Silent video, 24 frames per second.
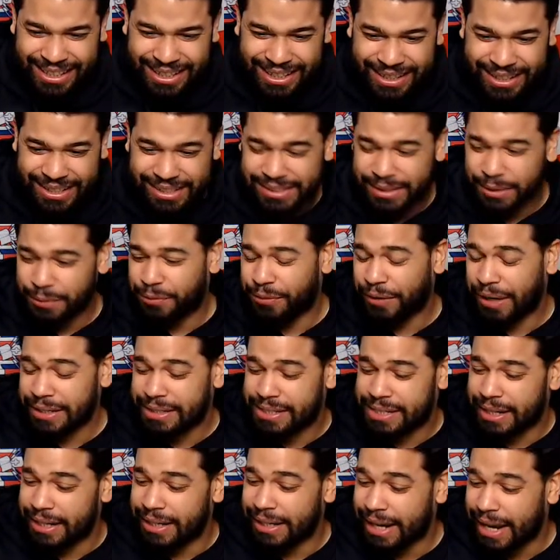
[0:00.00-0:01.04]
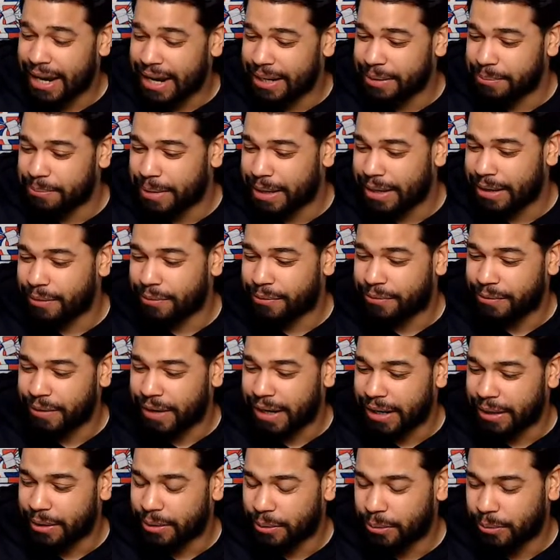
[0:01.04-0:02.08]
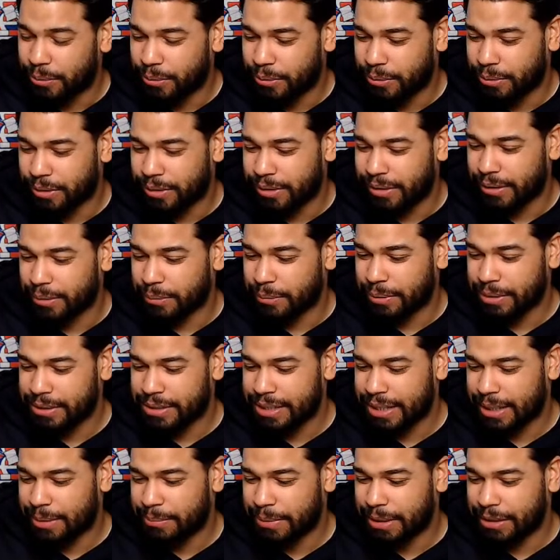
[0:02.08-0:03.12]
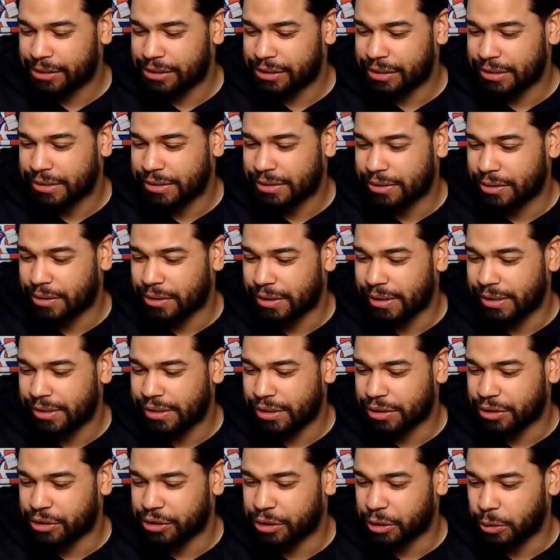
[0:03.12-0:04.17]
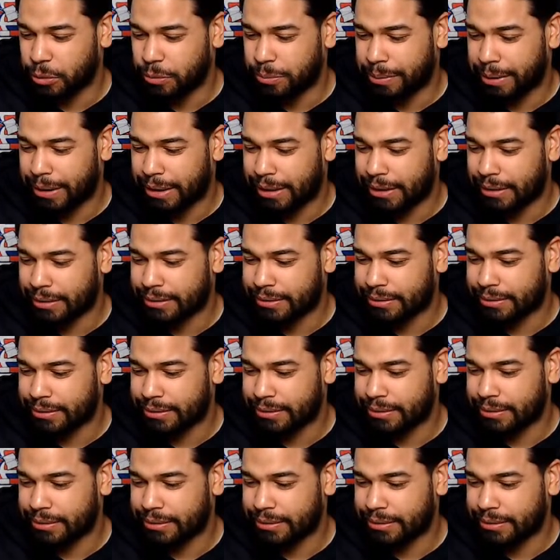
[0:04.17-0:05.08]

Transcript: There's a fight tonight. Matter of fact, hold on. What time that shit start? It's a show box.